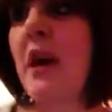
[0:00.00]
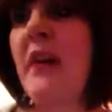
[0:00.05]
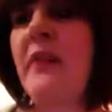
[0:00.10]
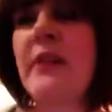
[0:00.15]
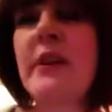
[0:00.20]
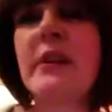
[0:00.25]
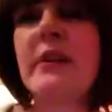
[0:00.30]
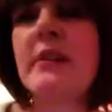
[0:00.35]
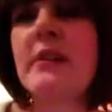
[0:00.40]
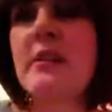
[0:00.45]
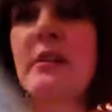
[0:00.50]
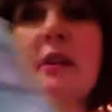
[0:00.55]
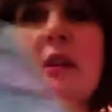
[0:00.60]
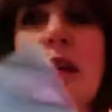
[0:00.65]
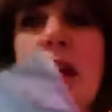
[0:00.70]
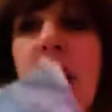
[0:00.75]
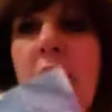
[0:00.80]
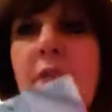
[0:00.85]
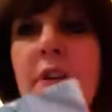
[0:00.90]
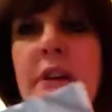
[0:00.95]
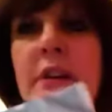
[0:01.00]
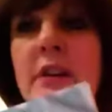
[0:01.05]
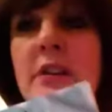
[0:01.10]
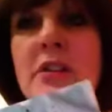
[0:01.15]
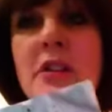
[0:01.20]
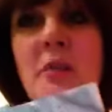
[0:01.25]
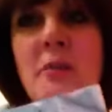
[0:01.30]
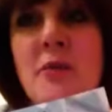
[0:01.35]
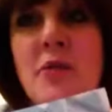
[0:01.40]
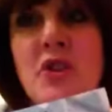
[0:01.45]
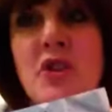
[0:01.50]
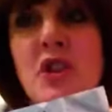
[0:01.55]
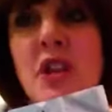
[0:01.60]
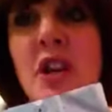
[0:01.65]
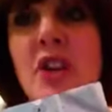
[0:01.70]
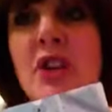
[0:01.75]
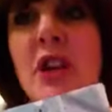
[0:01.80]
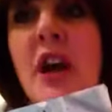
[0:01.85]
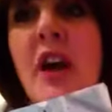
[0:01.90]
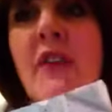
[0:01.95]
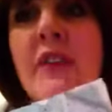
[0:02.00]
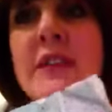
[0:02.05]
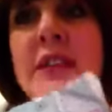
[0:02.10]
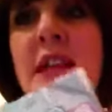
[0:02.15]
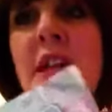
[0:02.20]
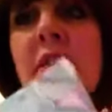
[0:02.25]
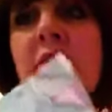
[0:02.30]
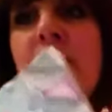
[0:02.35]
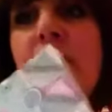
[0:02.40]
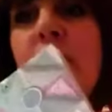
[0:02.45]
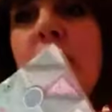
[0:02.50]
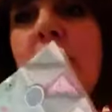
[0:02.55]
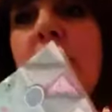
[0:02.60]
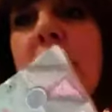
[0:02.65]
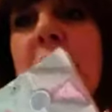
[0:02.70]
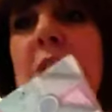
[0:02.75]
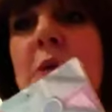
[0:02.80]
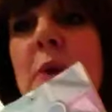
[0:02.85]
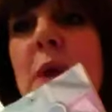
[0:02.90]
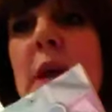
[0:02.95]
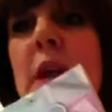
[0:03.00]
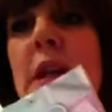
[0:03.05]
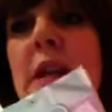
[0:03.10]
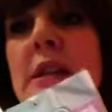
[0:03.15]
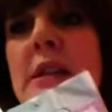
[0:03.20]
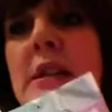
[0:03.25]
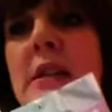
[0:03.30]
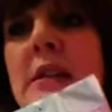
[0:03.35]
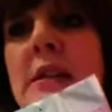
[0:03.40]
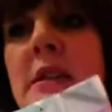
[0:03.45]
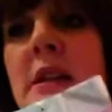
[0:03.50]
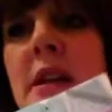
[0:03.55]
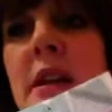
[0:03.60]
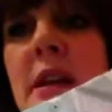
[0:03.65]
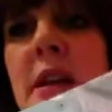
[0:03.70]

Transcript: I think there's not much change out of a tenner for one of these with glitters.